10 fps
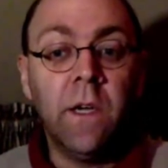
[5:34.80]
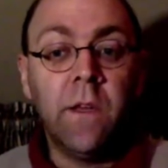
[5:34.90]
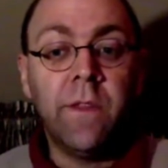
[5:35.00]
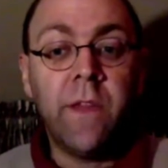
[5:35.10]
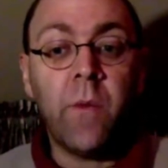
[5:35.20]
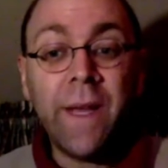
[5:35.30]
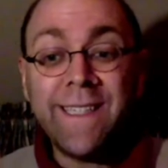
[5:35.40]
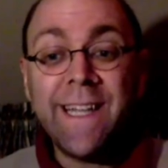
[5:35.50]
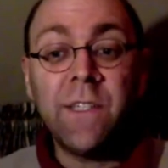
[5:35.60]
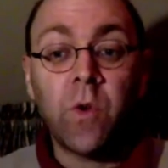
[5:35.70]
that we
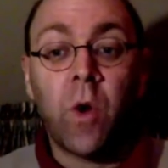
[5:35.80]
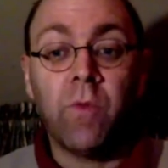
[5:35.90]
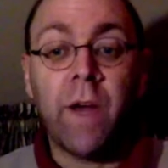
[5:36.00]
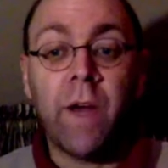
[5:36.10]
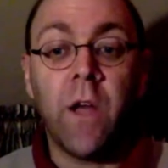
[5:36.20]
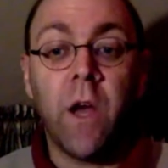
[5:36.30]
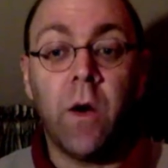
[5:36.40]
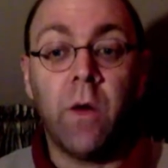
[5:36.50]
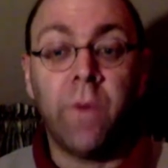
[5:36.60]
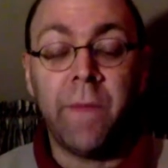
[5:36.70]
didn't already know
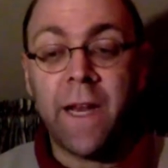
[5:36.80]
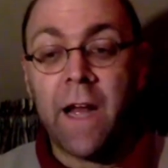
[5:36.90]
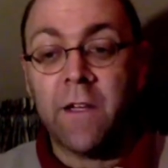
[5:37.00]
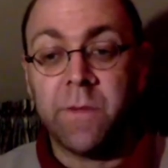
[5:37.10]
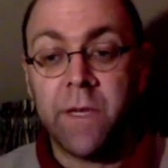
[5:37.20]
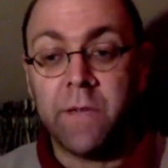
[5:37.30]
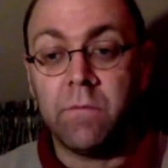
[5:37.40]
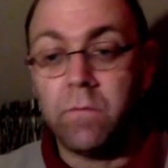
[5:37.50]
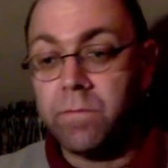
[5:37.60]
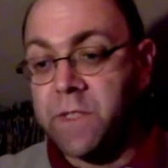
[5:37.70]
from the announcement
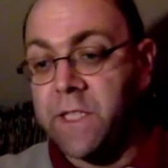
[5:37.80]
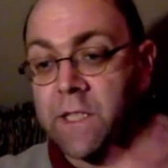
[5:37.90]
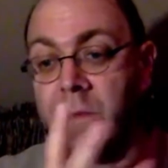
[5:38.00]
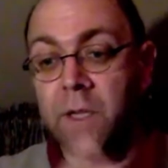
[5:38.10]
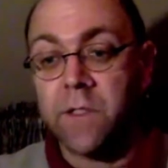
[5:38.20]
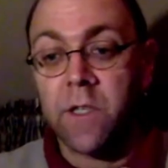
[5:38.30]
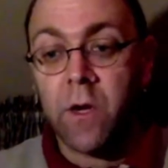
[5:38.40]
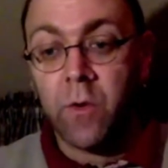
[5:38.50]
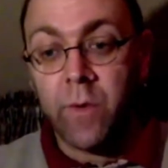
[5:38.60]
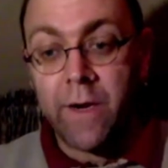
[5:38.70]
6 months ago or
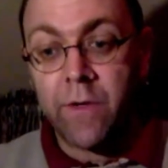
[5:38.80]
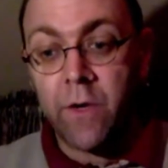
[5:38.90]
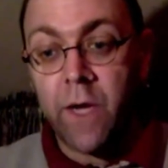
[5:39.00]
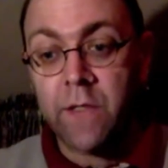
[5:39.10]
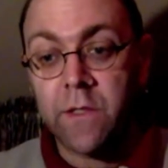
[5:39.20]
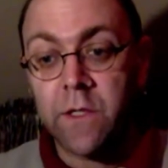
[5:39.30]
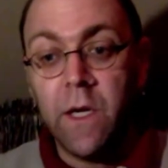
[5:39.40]
whatever it was.